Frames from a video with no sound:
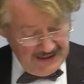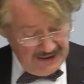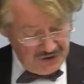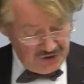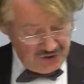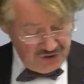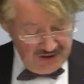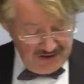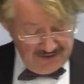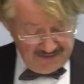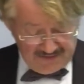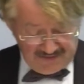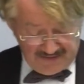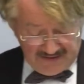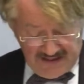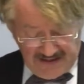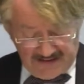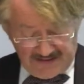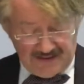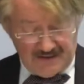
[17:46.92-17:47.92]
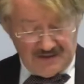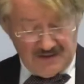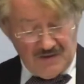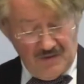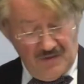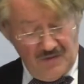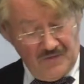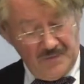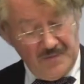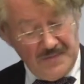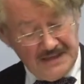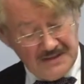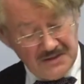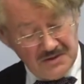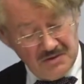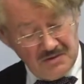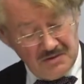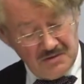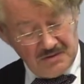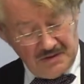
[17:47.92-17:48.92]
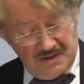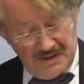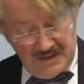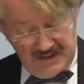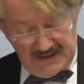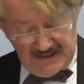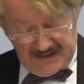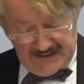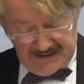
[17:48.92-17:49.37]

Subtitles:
page 6 of my talk,